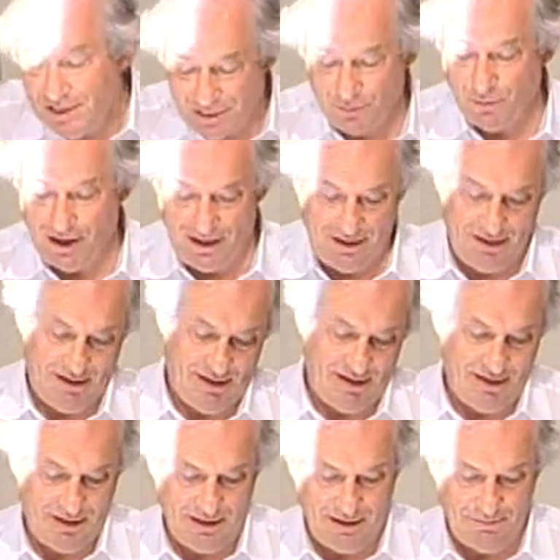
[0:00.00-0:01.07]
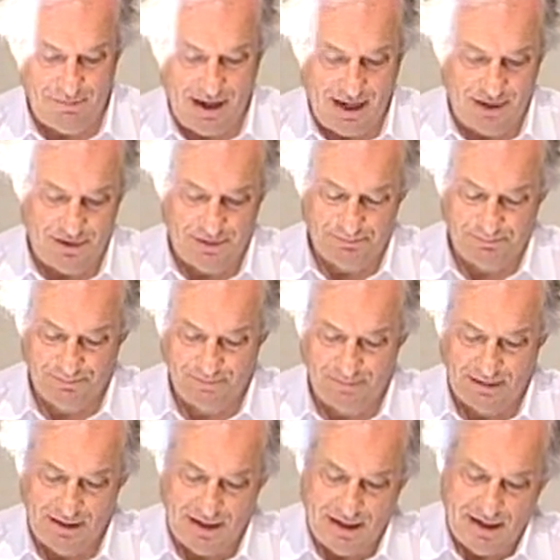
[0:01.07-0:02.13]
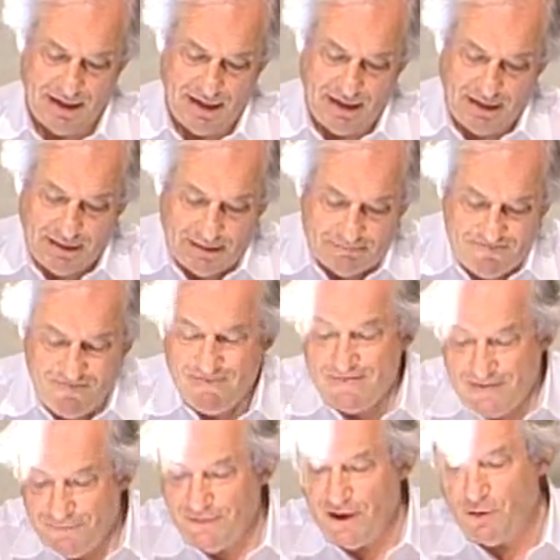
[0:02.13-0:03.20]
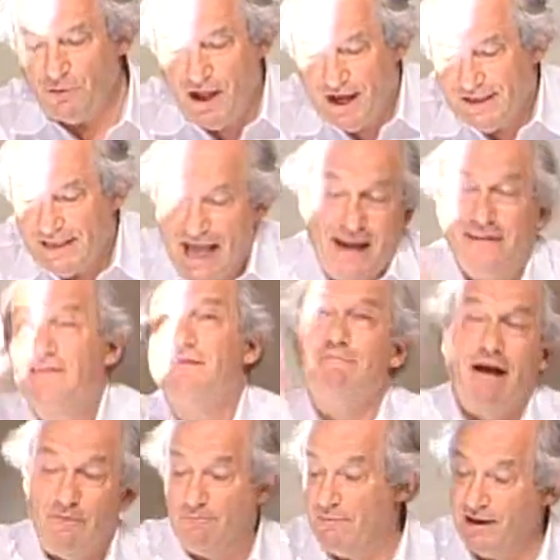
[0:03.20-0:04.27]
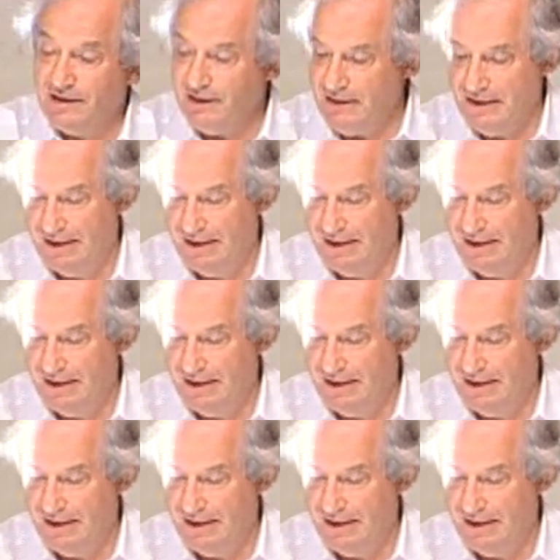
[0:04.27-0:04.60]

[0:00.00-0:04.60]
this way, it, it mattered. If you don't like that, it's about money,